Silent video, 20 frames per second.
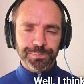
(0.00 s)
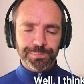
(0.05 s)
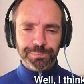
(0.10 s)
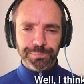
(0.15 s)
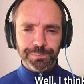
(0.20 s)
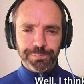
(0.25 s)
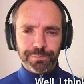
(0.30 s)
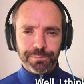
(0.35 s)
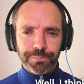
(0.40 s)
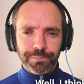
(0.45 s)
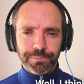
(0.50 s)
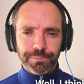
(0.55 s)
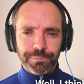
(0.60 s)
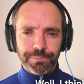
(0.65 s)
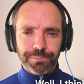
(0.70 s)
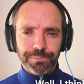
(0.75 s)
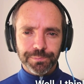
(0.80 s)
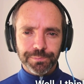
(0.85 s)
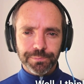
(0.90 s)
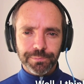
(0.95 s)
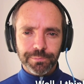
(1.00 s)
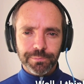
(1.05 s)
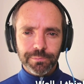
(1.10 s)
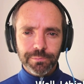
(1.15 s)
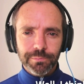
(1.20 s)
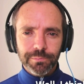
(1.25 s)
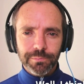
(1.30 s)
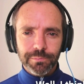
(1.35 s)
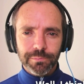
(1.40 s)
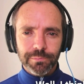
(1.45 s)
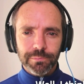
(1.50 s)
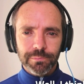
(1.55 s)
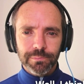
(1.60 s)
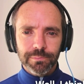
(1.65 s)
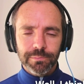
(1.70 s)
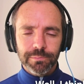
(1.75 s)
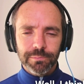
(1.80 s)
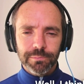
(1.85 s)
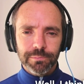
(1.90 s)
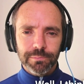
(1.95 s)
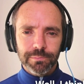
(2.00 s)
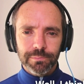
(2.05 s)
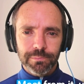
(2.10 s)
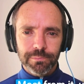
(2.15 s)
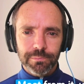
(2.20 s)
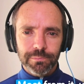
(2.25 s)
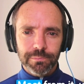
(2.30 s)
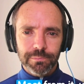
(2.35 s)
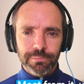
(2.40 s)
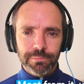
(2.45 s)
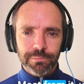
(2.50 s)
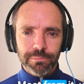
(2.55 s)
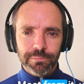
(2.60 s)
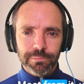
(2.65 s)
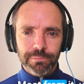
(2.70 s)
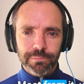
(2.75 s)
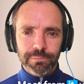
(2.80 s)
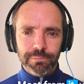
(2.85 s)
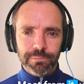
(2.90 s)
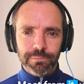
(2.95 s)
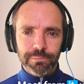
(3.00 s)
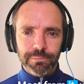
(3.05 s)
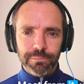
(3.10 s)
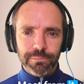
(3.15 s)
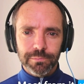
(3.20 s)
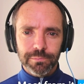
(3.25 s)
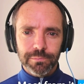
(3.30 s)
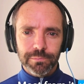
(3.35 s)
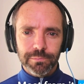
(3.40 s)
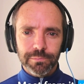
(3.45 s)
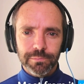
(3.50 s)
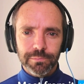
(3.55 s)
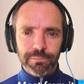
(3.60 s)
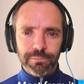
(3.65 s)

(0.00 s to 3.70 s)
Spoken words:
No words are spoken by the person on screen.